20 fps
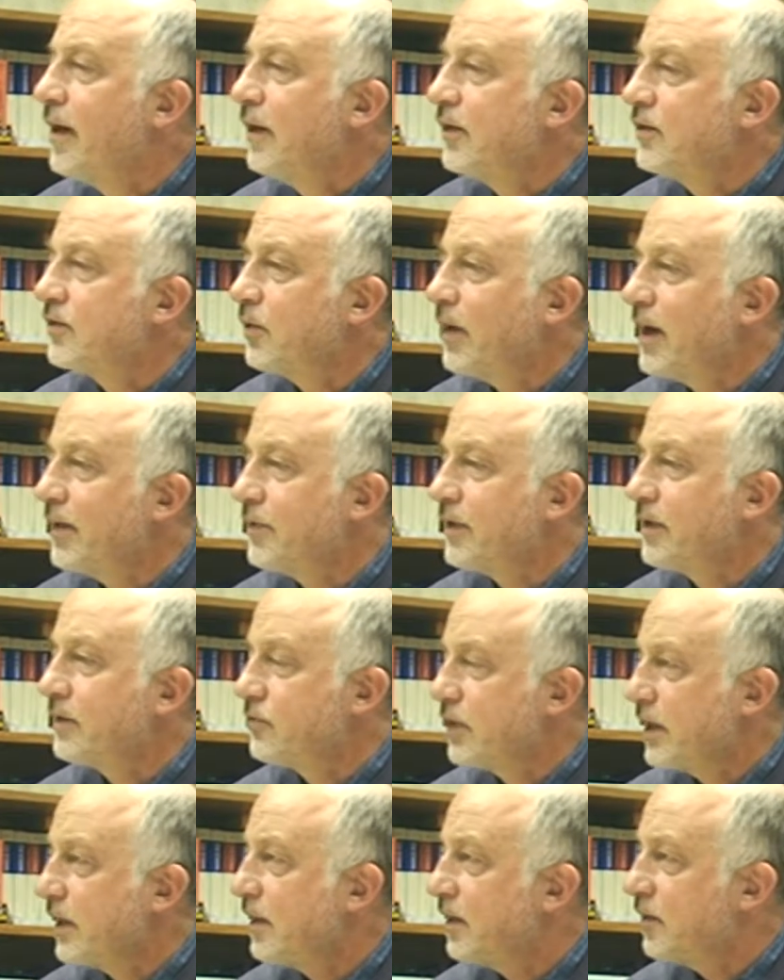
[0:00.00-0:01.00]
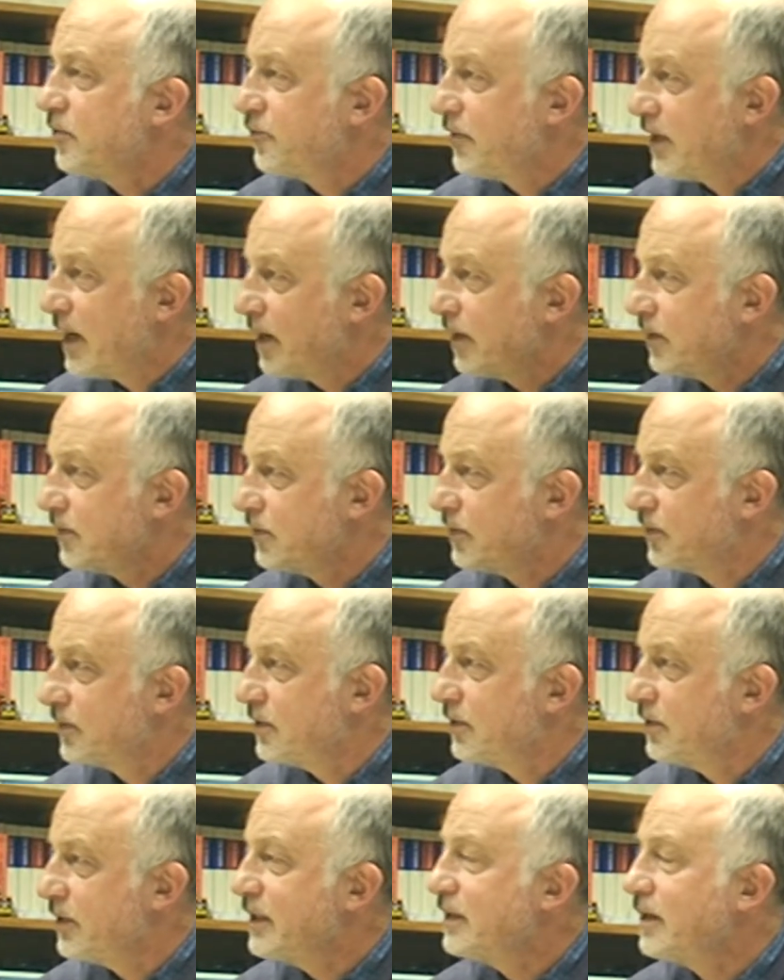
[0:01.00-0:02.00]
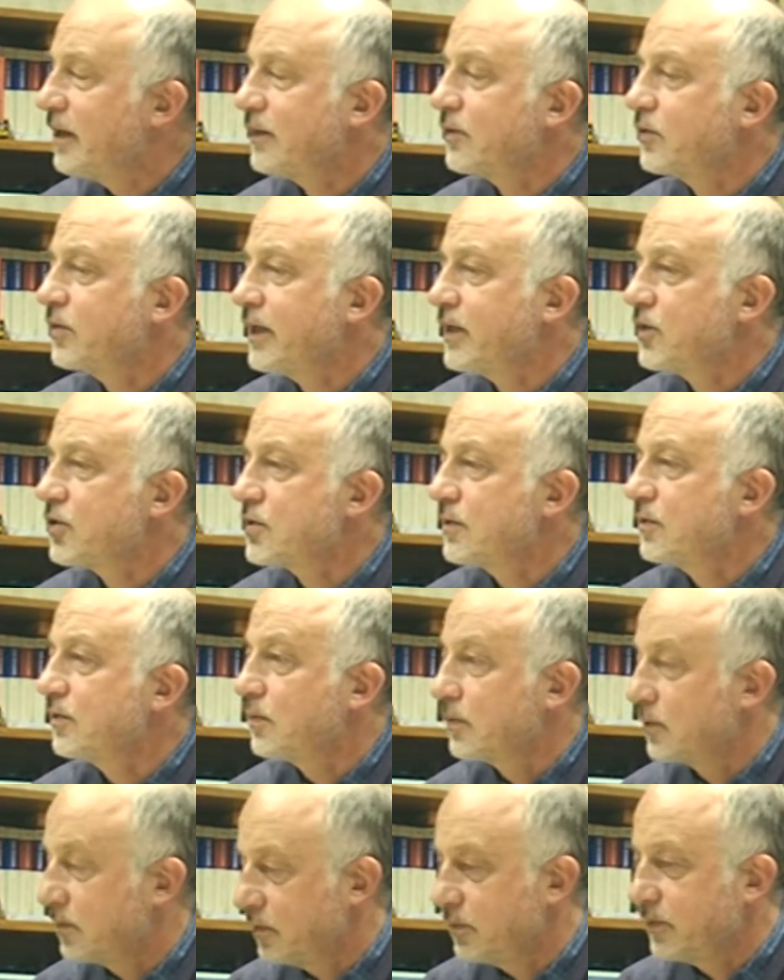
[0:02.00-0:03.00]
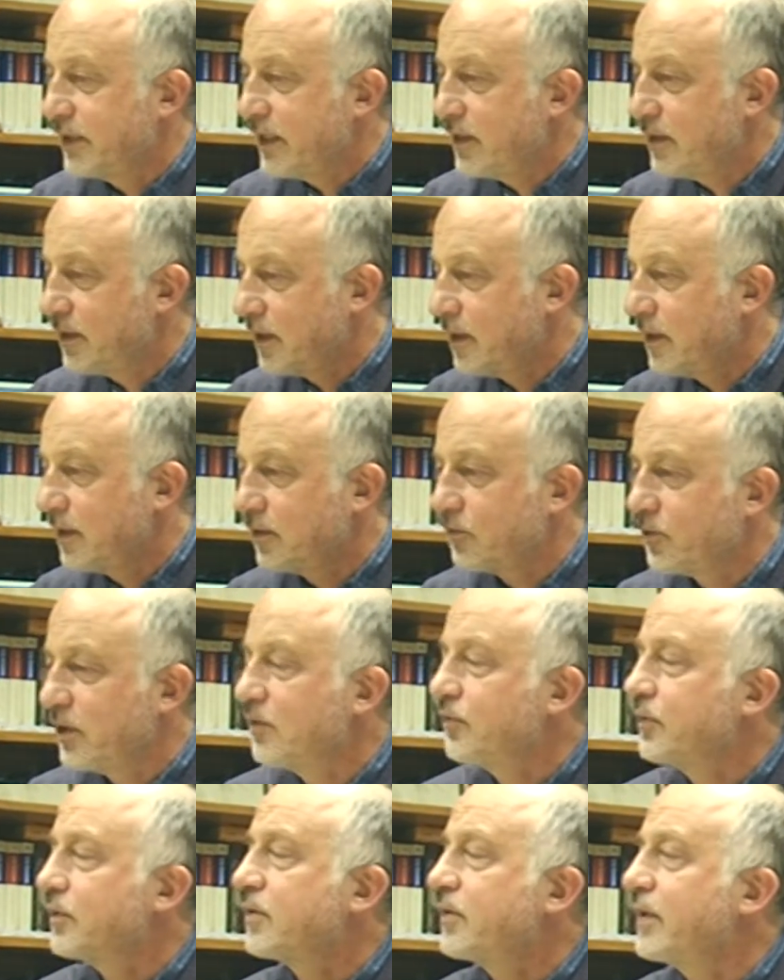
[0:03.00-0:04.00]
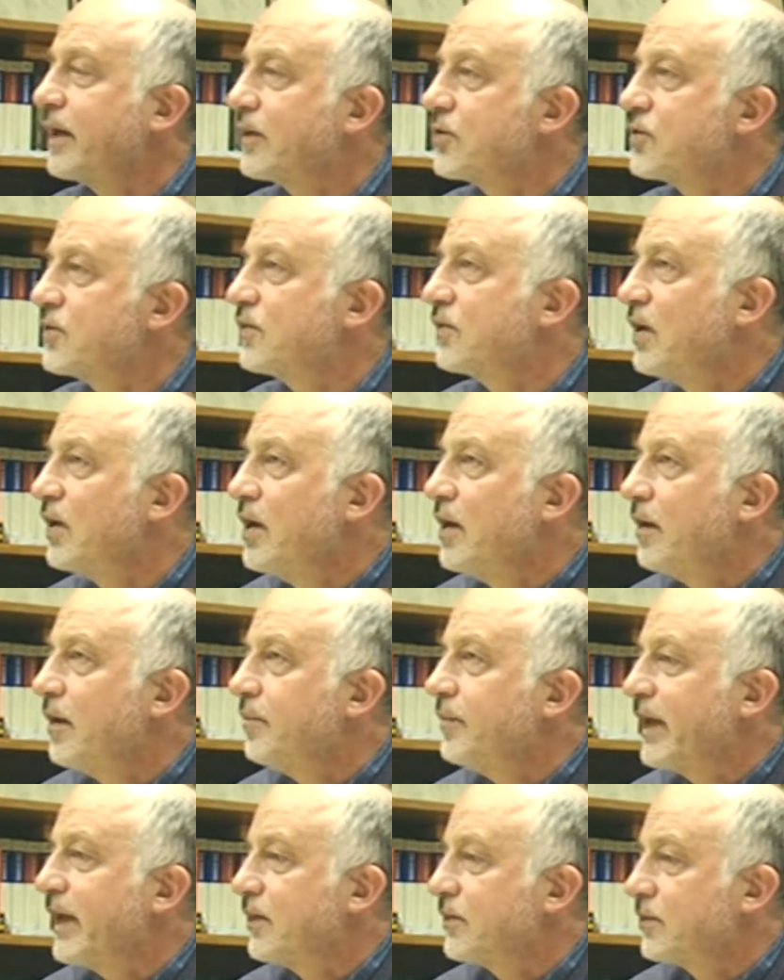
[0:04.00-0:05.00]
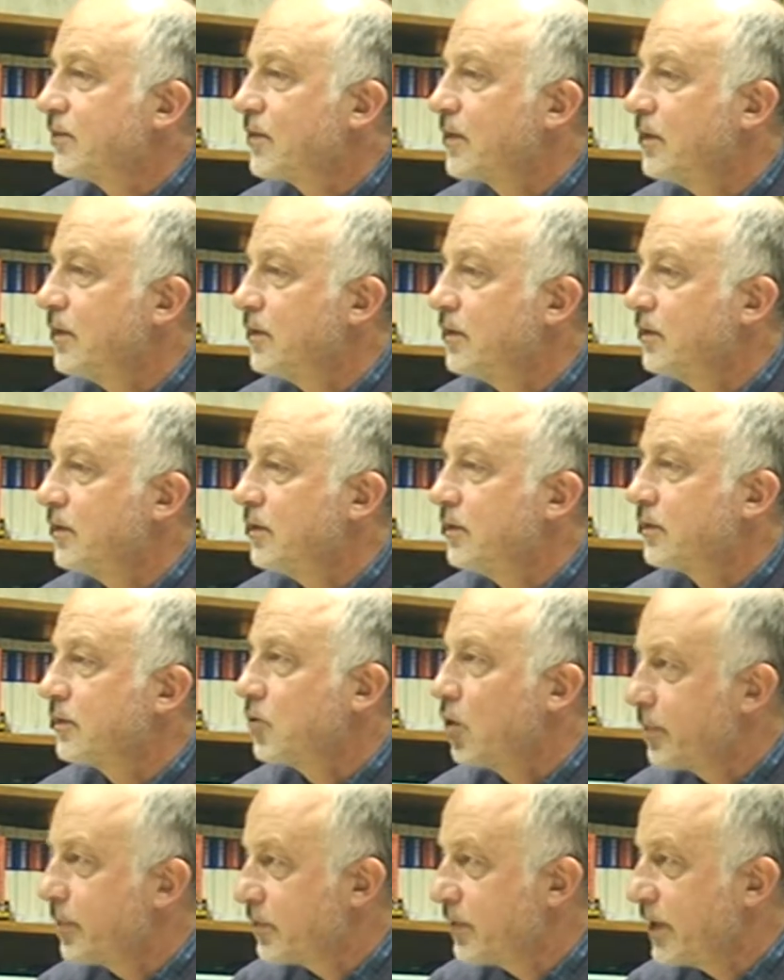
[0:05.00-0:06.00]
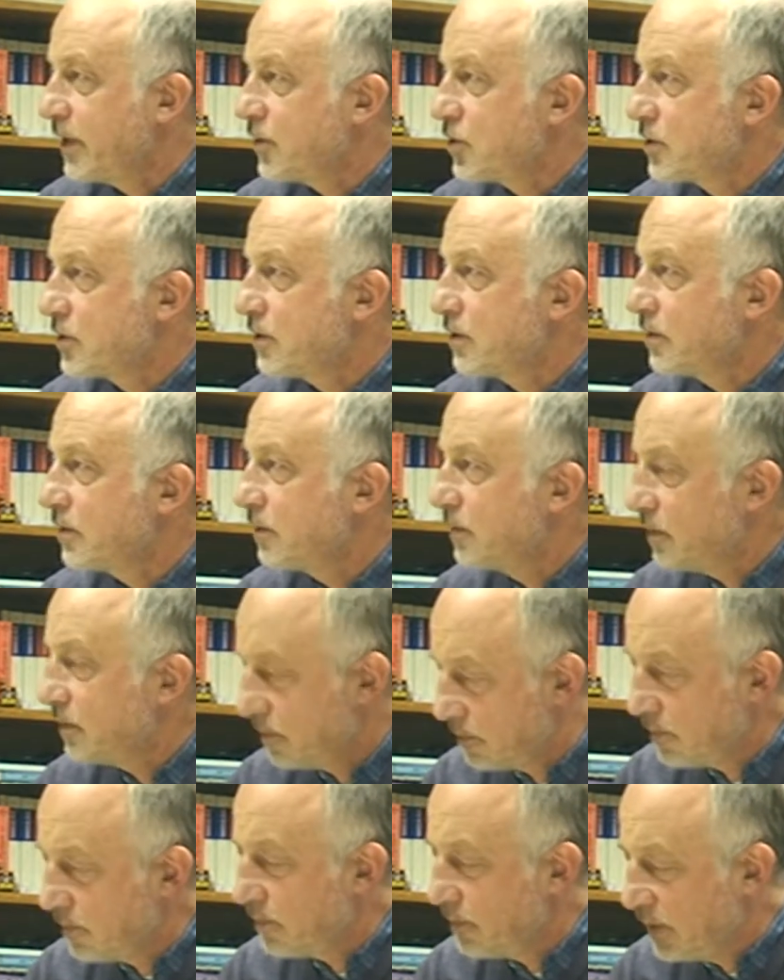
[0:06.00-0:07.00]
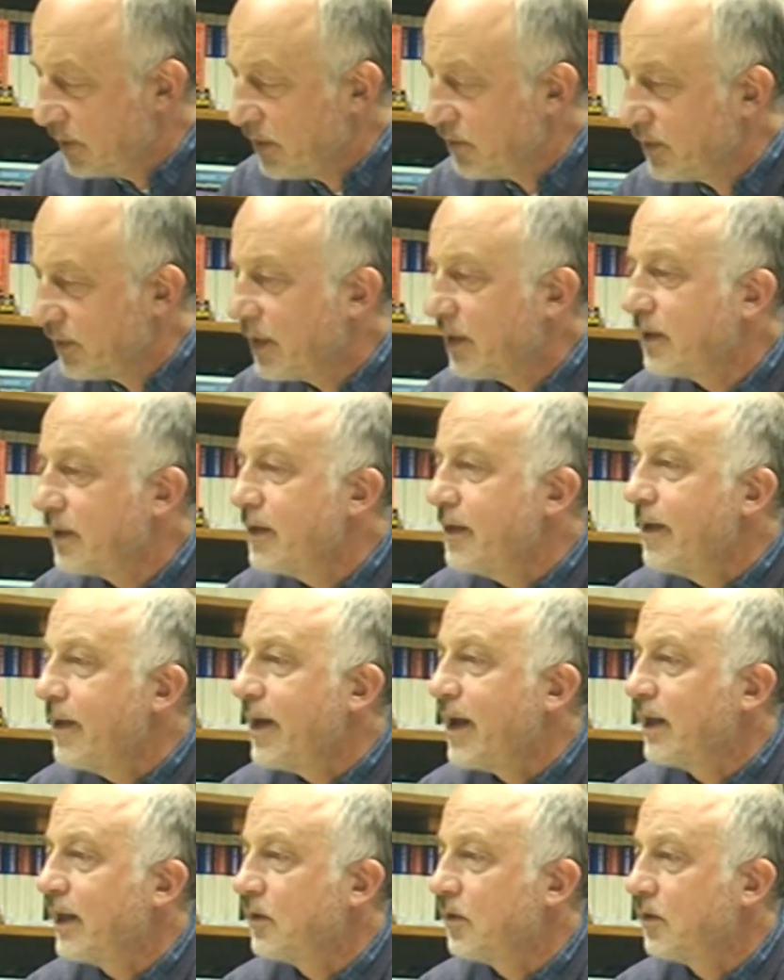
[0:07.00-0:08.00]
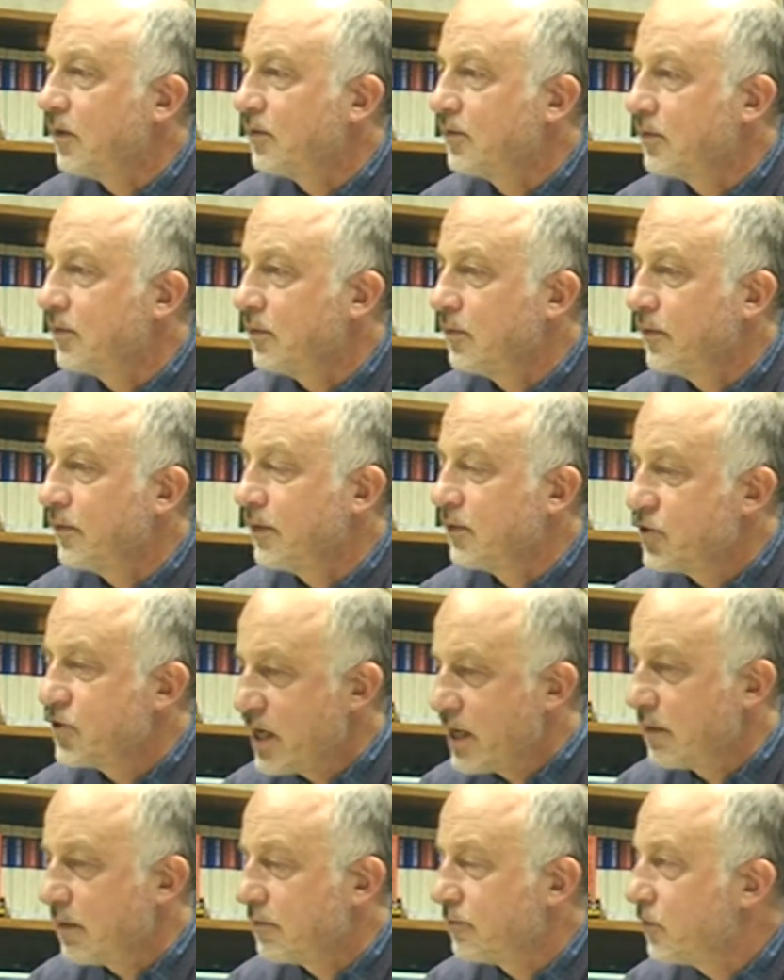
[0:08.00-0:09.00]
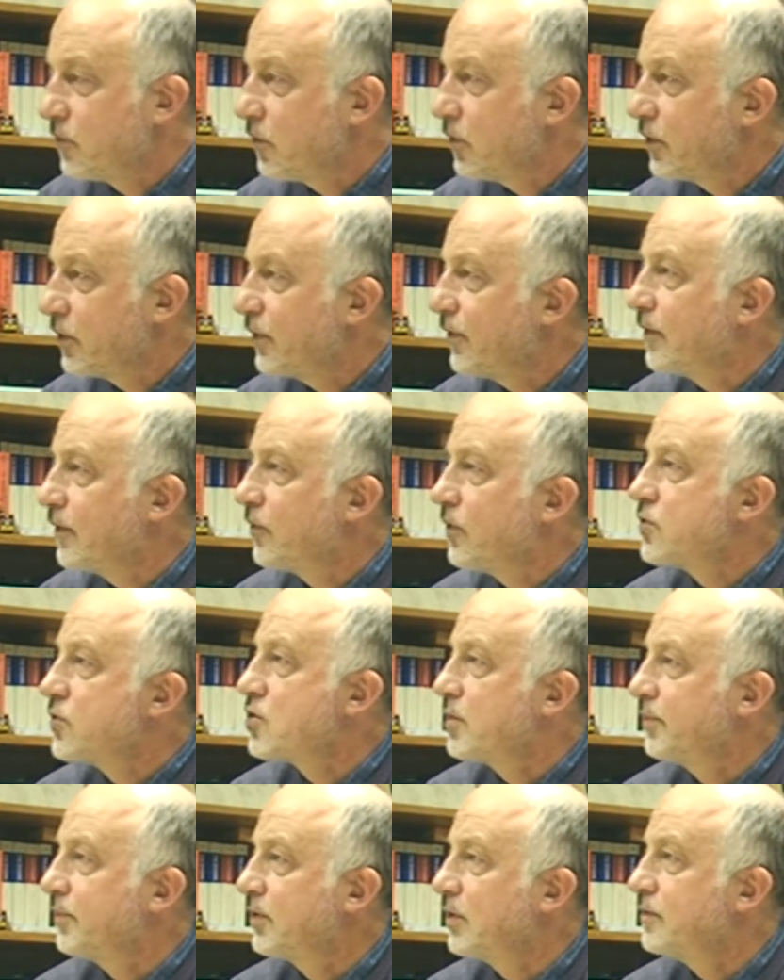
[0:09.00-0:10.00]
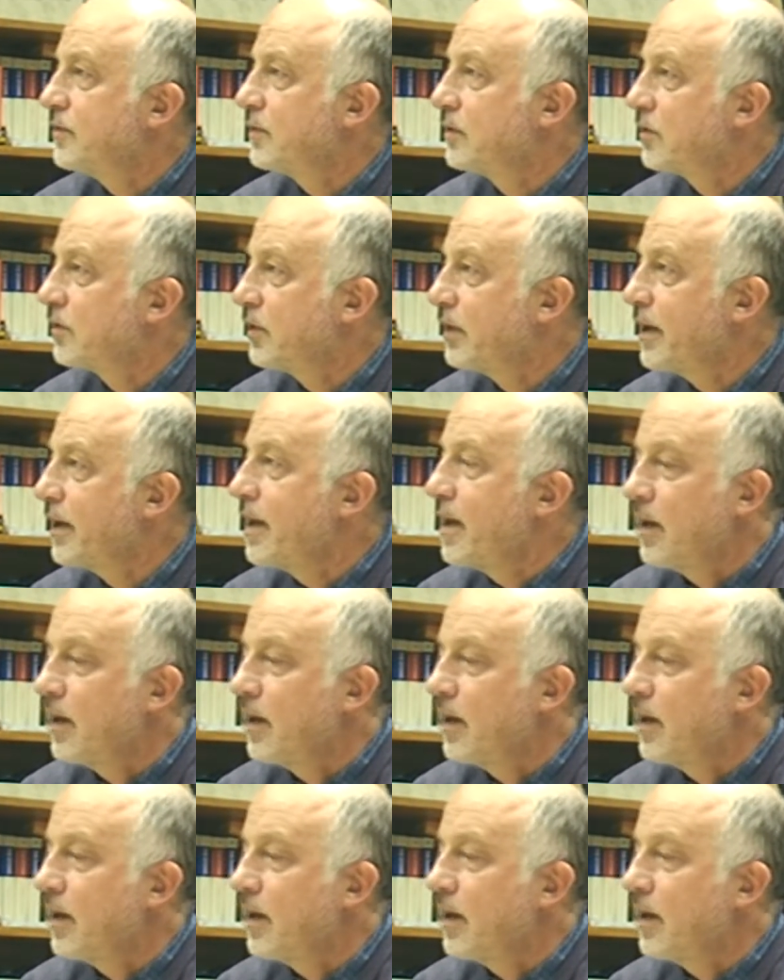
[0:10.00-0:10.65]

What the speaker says: So having really fast internet connections or data transfer connections makes the cooperation easier, and also the general work in the virtual observatory,